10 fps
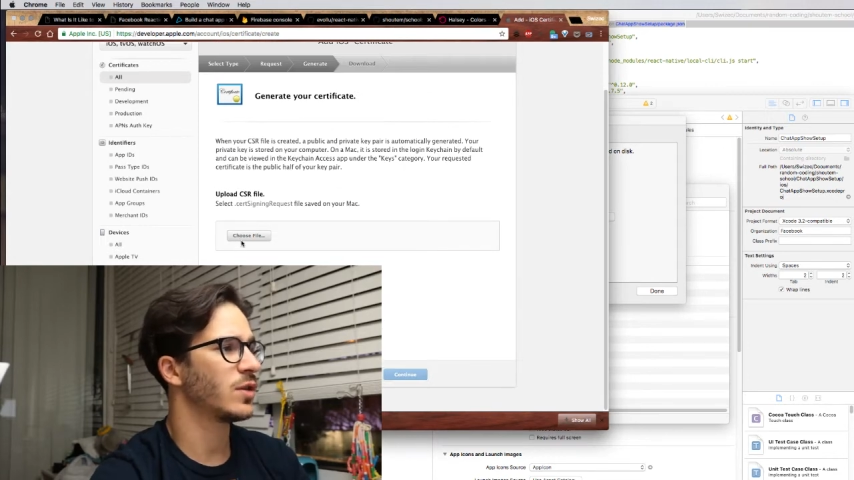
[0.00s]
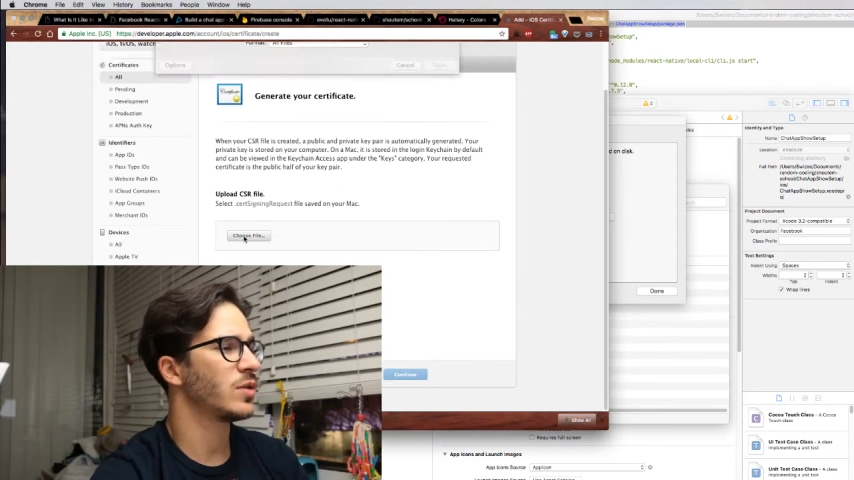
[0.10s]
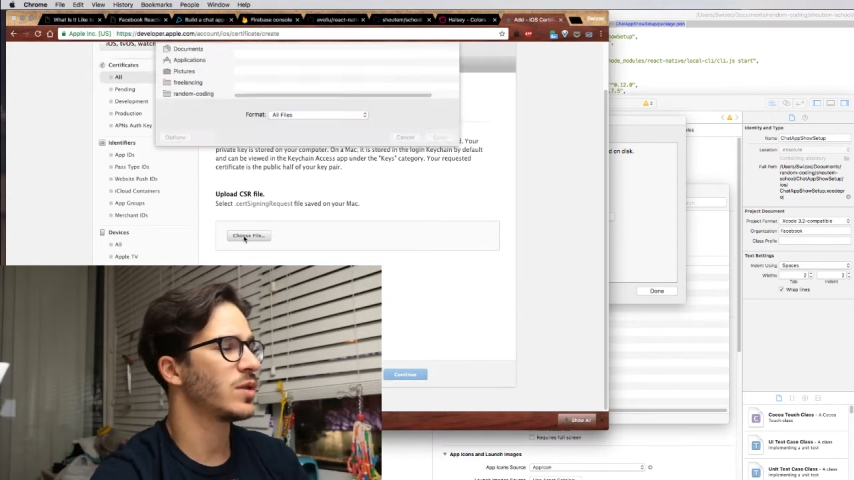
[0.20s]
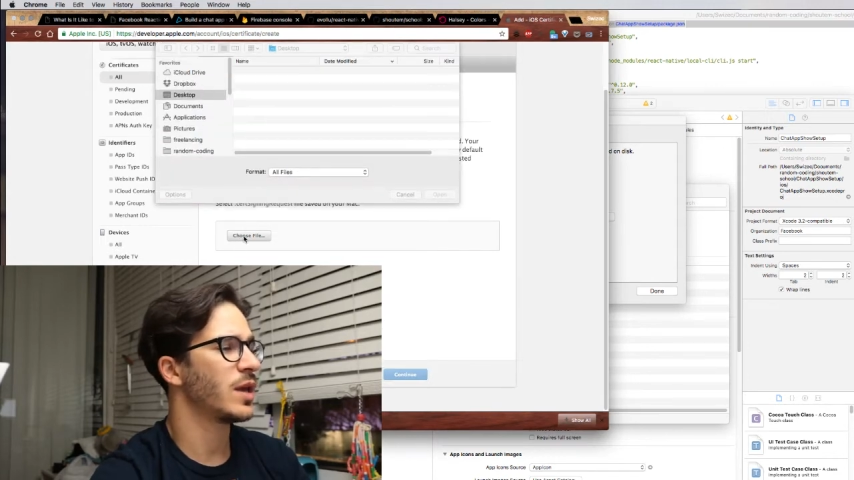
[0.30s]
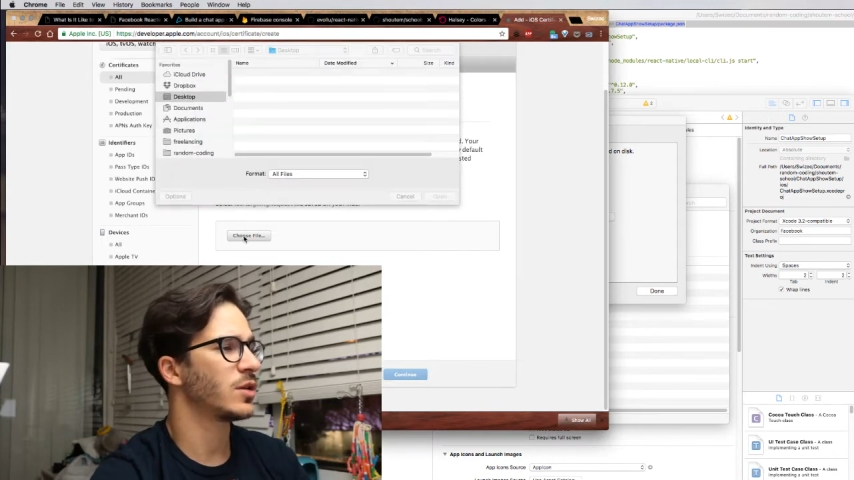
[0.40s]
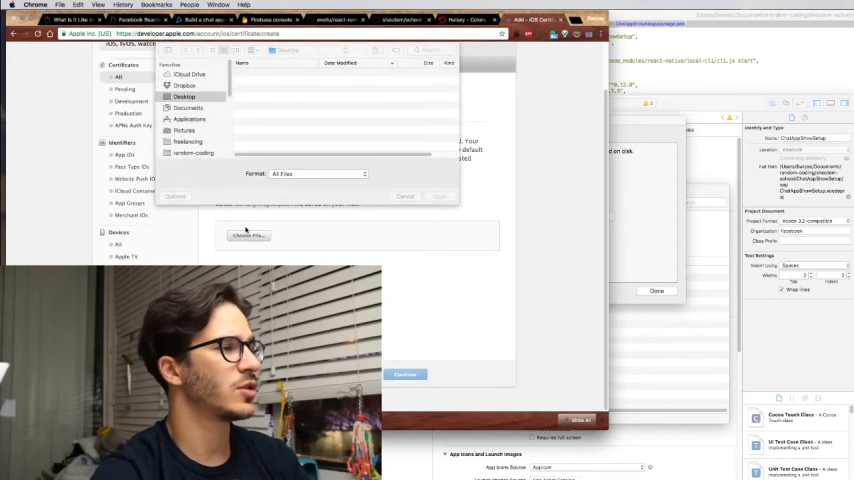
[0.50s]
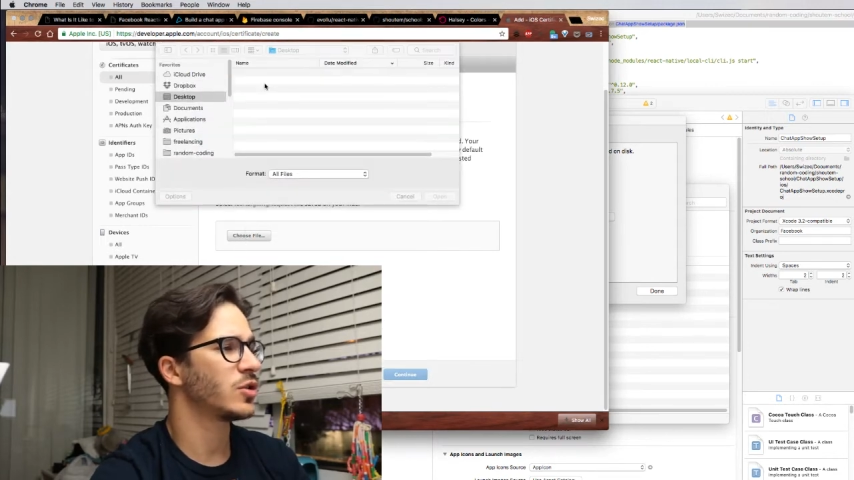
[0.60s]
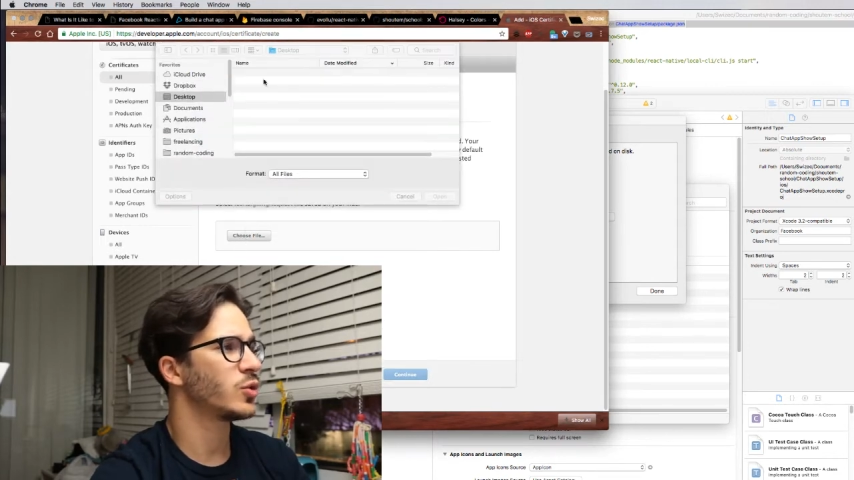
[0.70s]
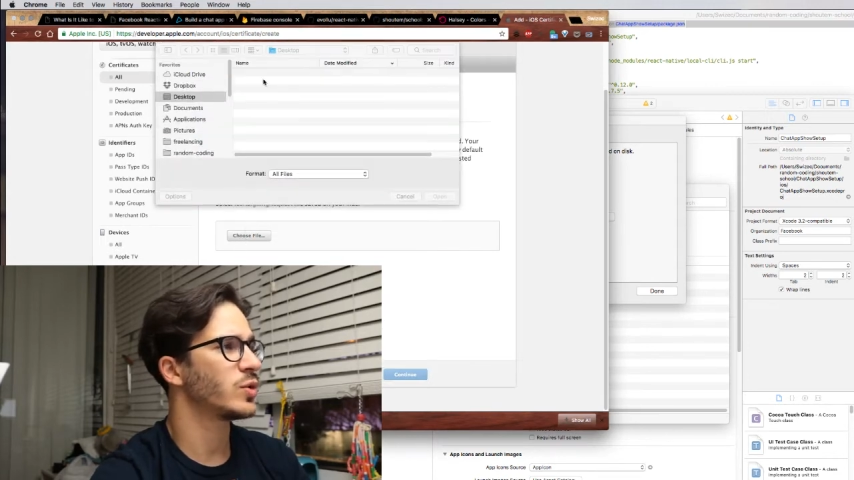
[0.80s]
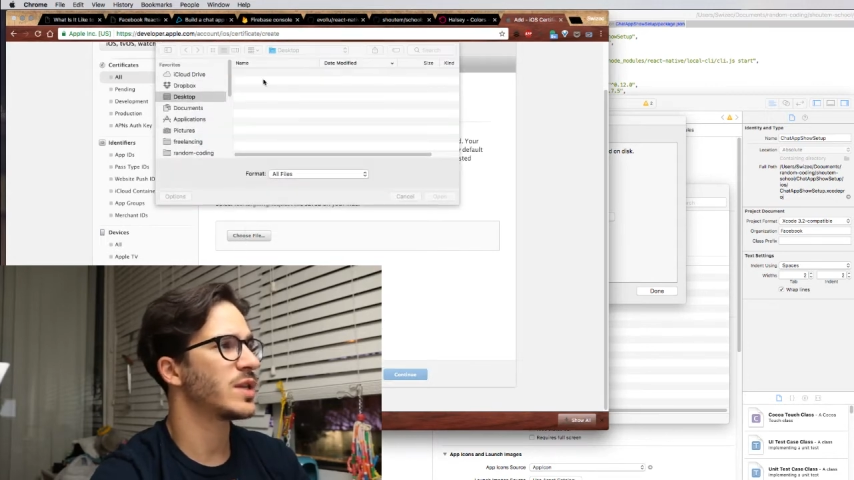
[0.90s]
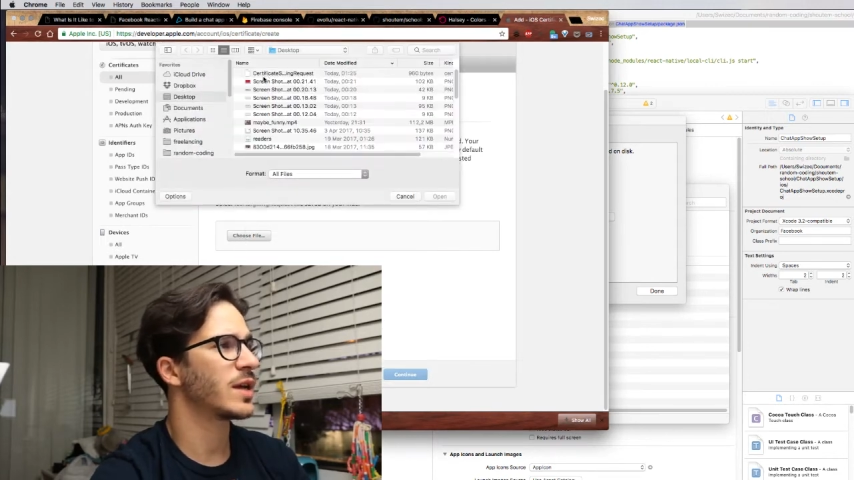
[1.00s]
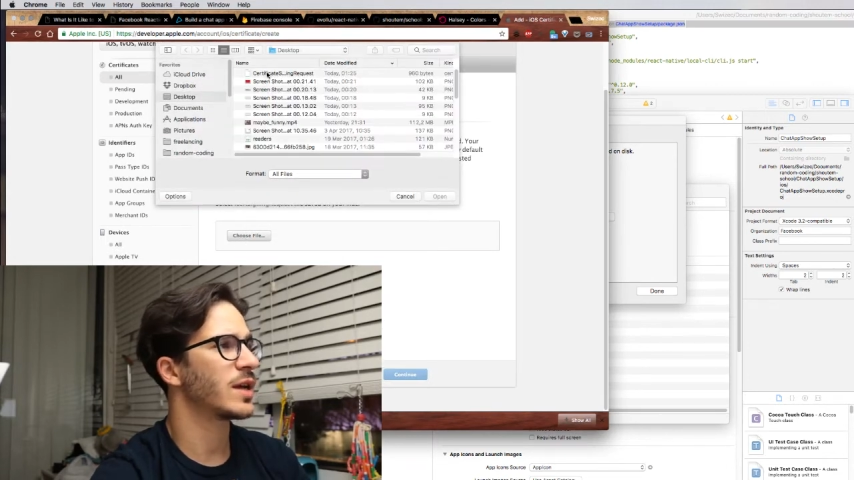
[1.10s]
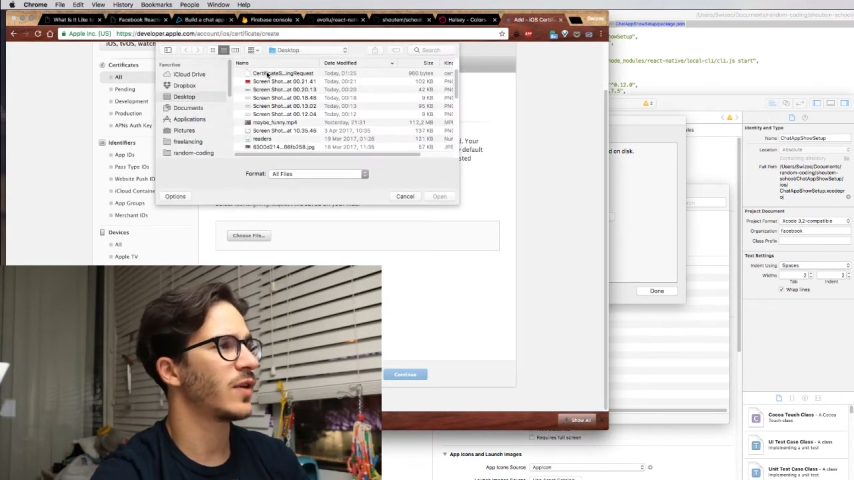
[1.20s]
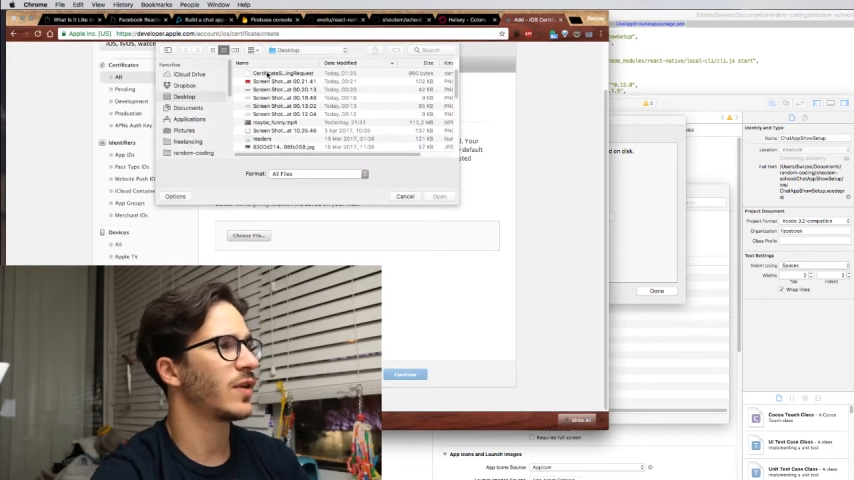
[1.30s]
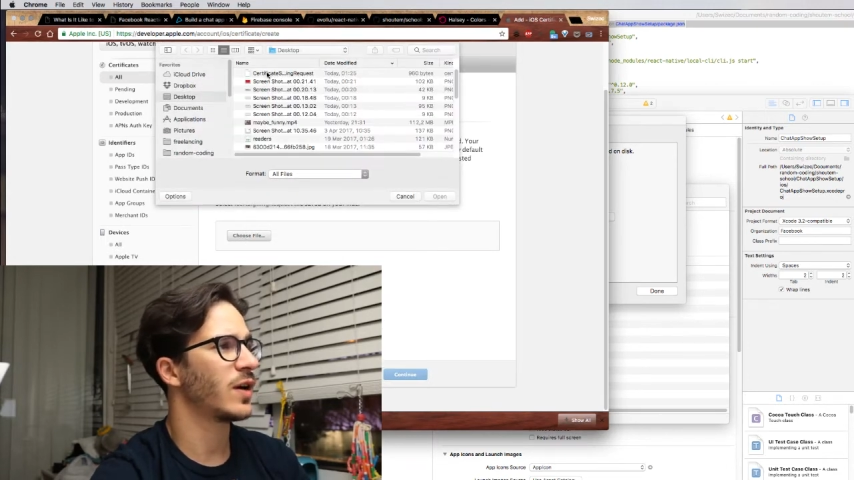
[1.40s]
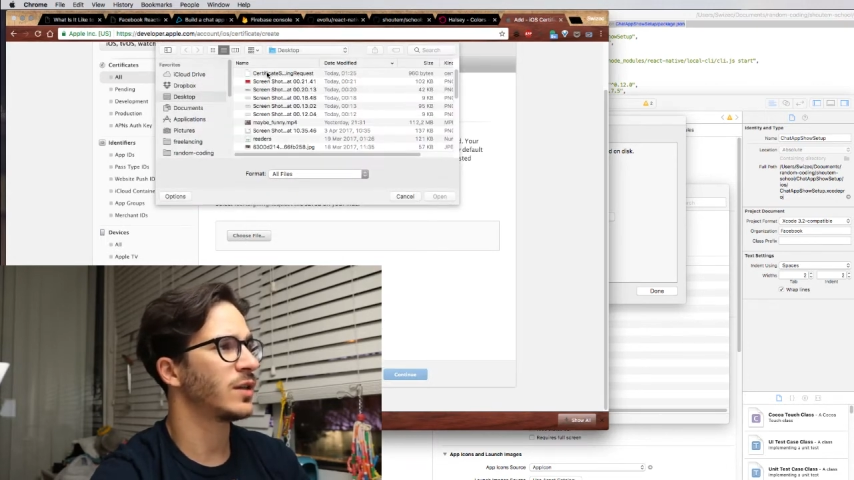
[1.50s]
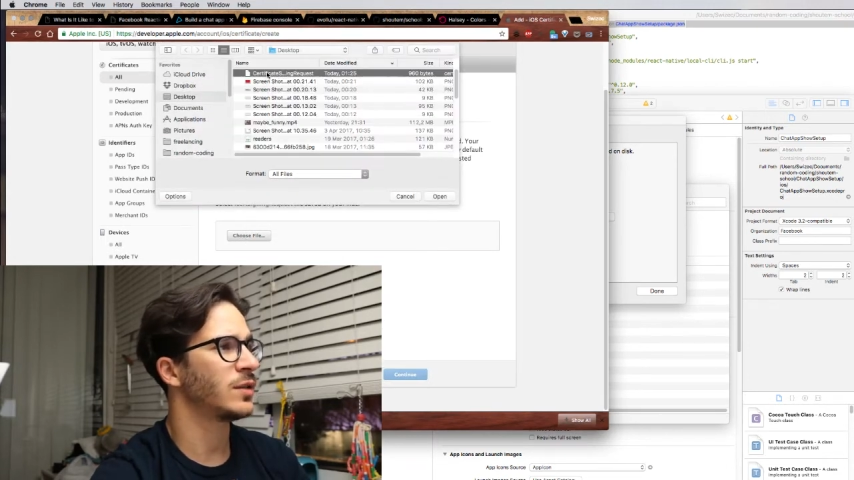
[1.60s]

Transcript: you then choose that file